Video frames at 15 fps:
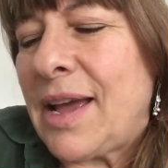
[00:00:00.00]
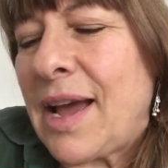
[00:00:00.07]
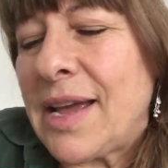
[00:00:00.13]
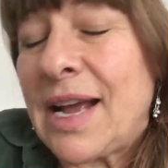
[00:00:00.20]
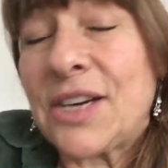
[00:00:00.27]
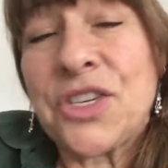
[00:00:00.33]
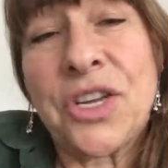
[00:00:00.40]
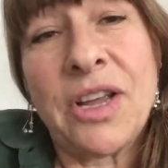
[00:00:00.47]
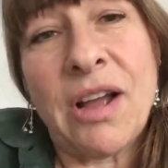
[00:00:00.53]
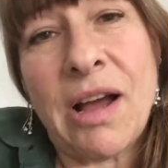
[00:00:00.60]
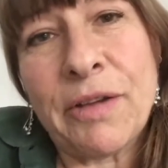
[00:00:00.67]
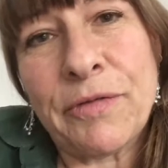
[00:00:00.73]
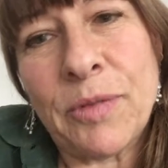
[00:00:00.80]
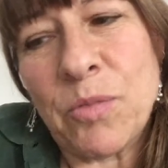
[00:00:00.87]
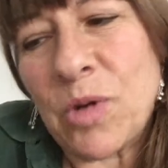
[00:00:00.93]
actually
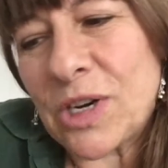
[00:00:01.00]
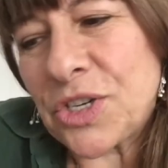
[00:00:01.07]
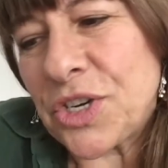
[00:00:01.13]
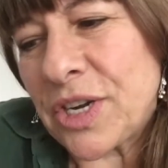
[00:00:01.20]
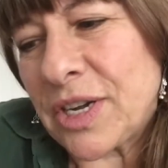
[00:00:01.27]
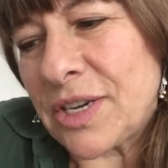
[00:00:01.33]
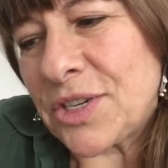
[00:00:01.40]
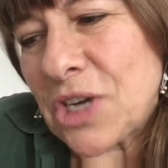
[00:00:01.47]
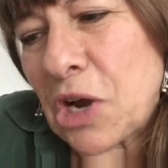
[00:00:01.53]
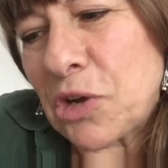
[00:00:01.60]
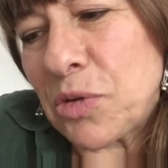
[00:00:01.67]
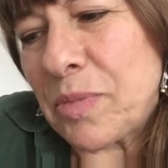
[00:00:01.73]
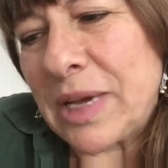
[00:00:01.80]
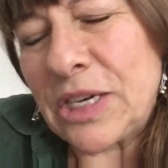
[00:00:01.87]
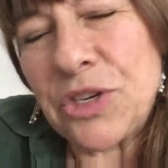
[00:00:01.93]
got from watching a
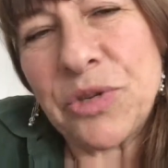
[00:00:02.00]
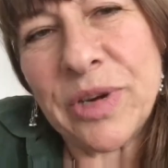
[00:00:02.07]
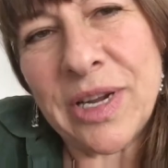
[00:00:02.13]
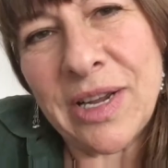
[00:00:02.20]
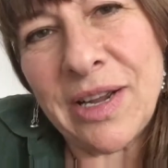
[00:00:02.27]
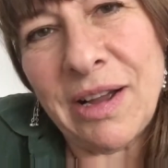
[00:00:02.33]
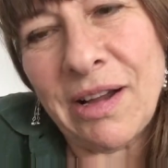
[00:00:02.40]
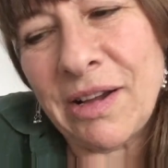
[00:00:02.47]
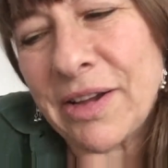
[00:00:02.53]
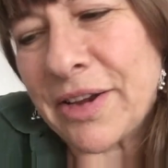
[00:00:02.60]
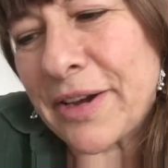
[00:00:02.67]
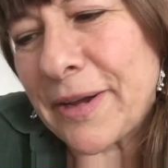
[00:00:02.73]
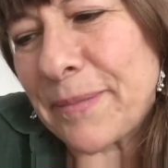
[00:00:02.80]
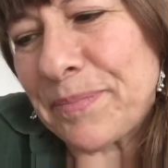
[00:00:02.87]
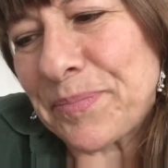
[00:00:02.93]
documentary
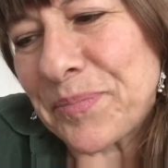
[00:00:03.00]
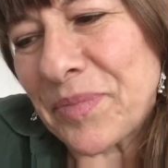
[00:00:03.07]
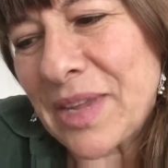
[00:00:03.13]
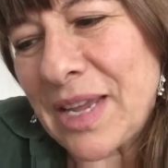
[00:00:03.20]
on